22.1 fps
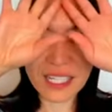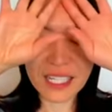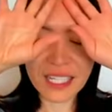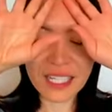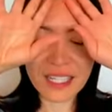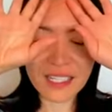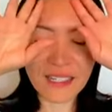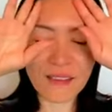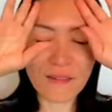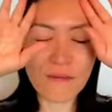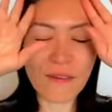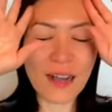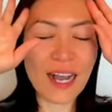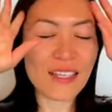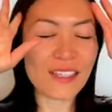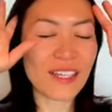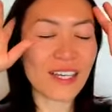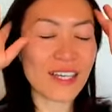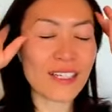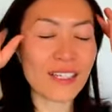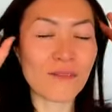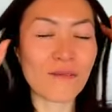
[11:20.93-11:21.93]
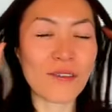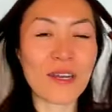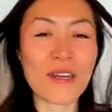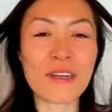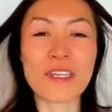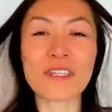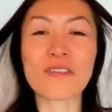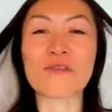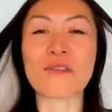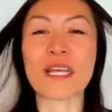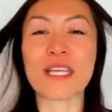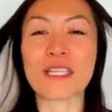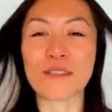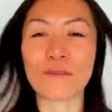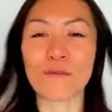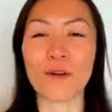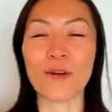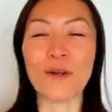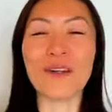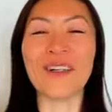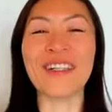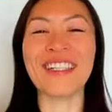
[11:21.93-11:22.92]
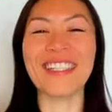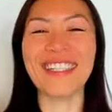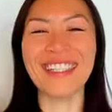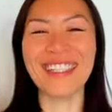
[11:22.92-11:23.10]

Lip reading: because the fascia is very graceful.